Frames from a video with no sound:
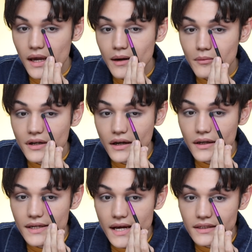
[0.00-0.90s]
And I'm gonna
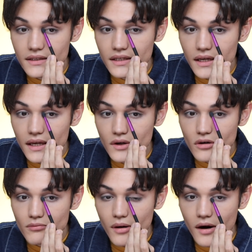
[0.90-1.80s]
connect the
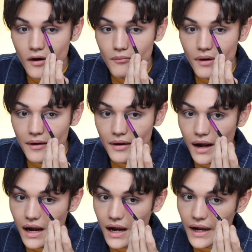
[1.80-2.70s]
inner part of my
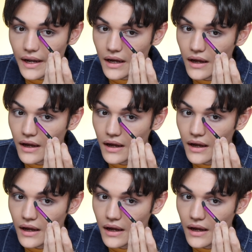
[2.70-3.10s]
eye